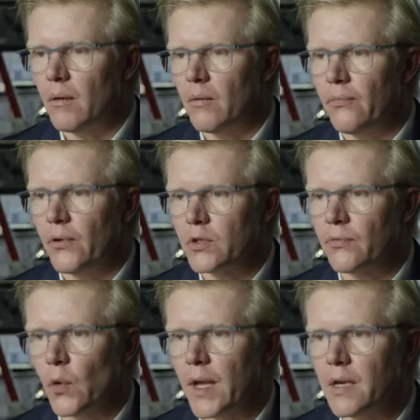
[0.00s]
First of
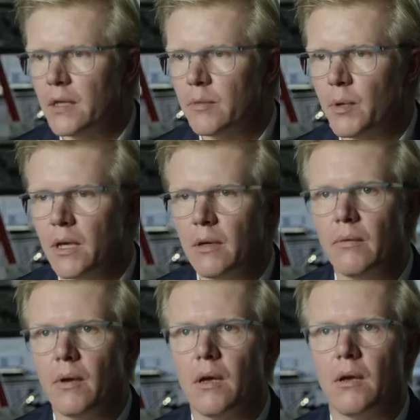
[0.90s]
all, they need to be
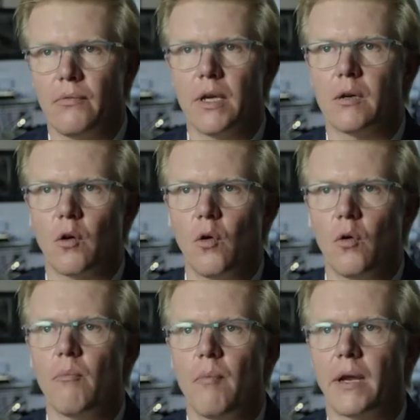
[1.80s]

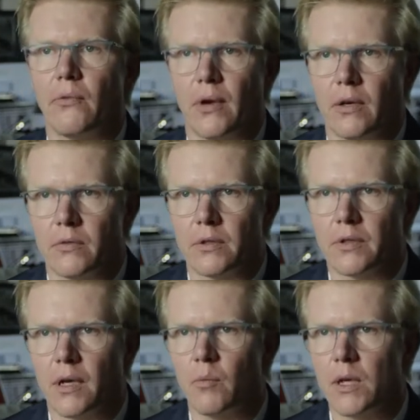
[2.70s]
vehicle
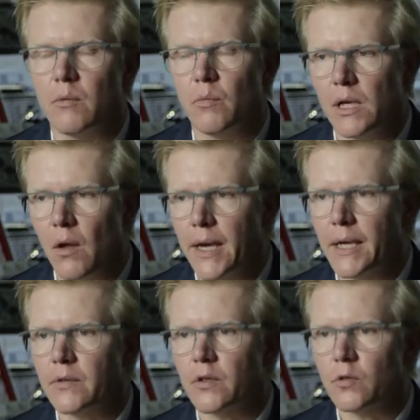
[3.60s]
manufacturers. We
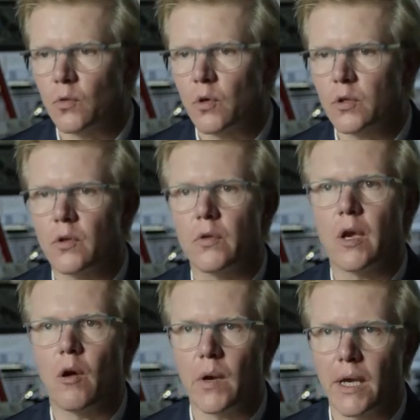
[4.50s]
like to talk to
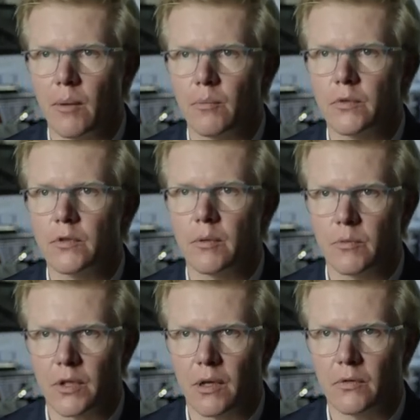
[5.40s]
the OEMs
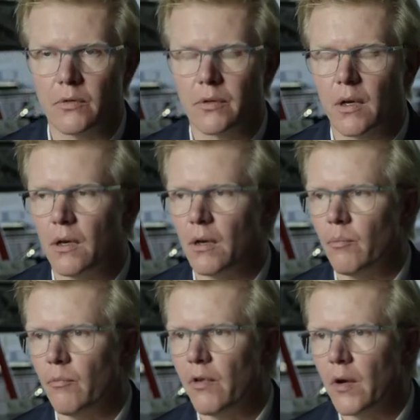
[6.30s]
themselves.
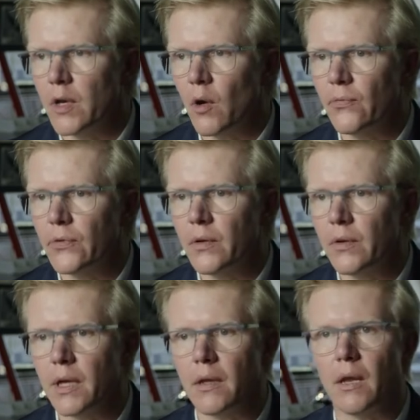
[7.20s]
Very often
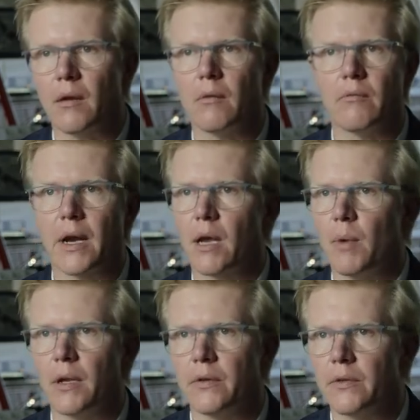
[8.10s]
they then
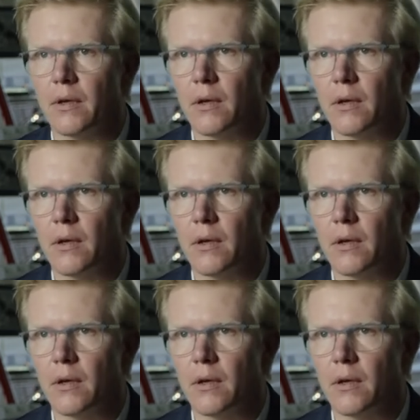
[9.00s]
recommend